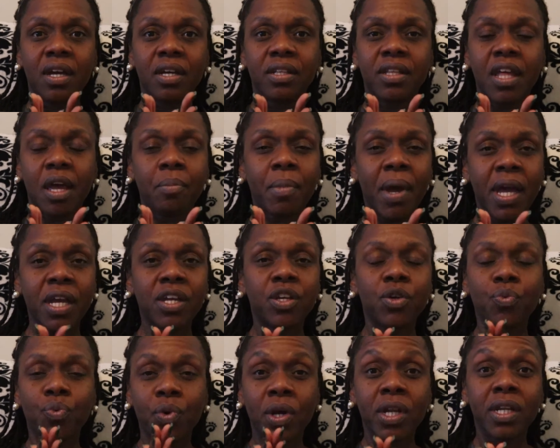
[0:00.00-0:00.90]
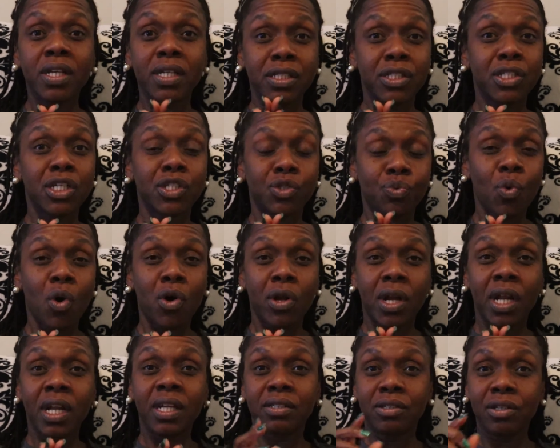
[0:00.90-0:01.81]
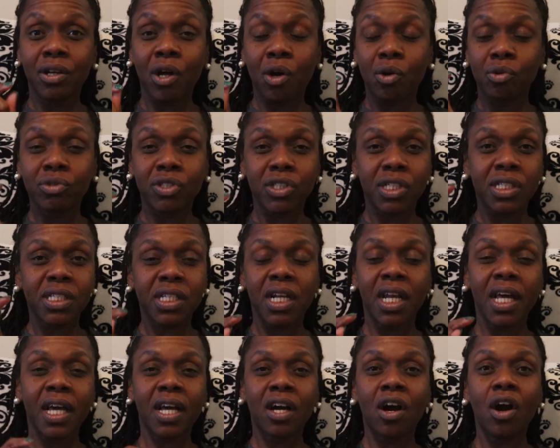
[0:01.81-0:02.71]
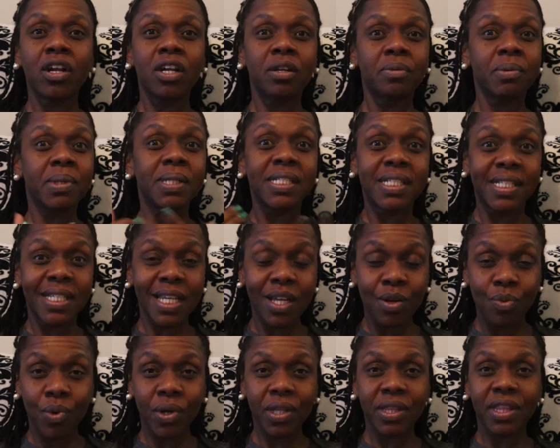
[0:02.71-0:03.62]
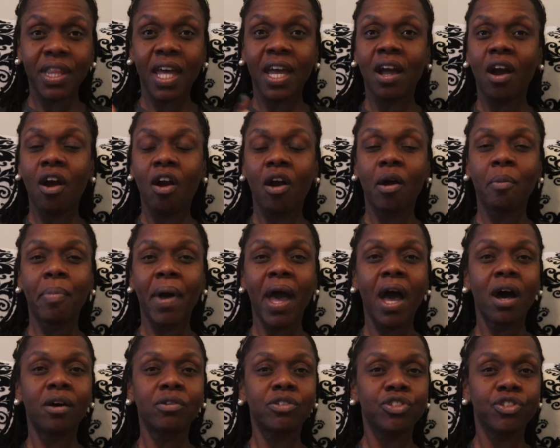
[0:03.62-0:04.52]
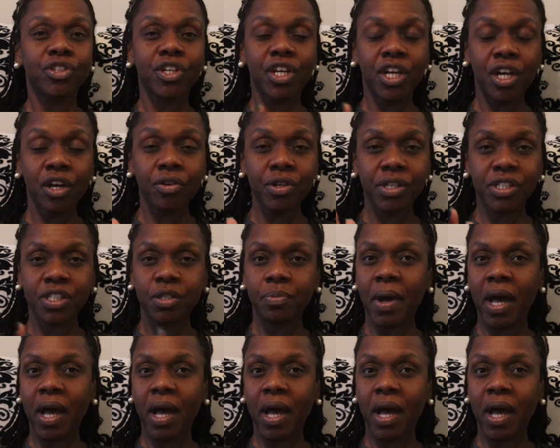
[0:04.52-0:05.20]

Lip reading: make you really just want to, just click on them to see what they are about. You're curious